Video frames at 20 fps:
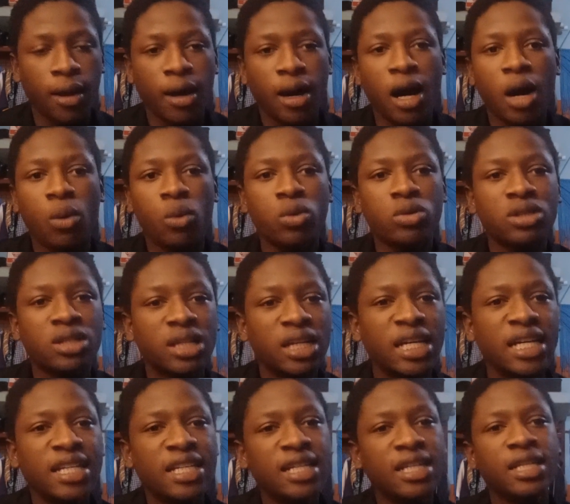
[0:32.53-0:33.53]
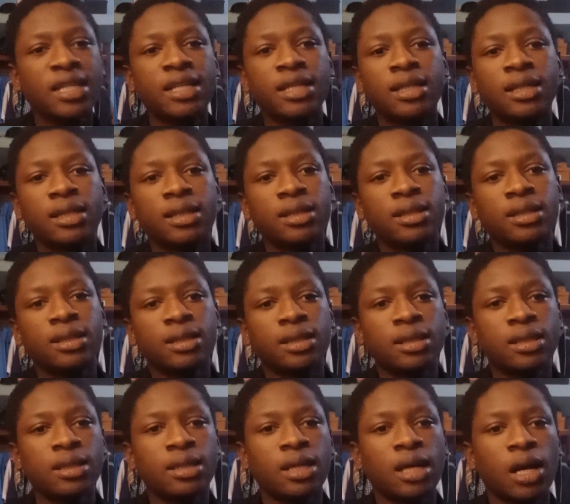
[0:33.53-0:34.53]
I was learning.
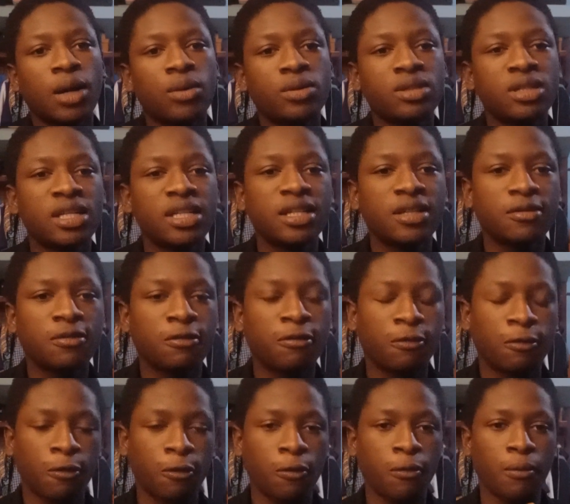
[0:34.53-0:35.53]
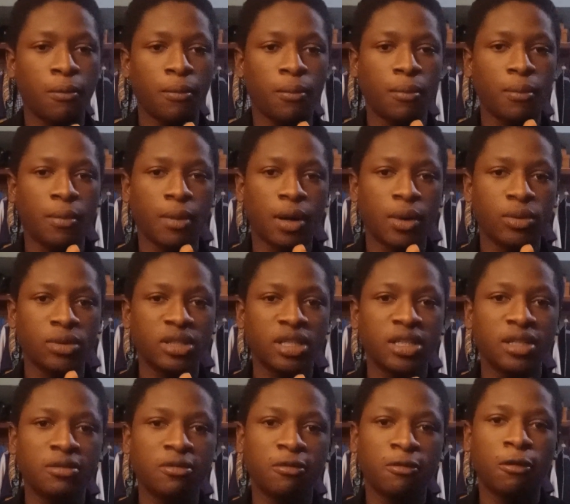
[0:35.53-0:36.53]
I was learning
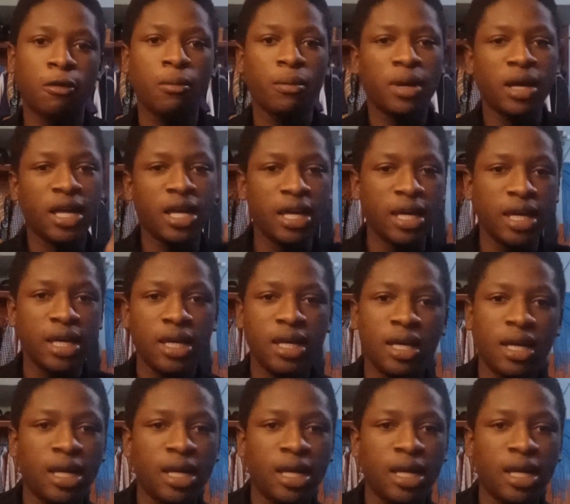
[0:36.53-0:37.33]
from A,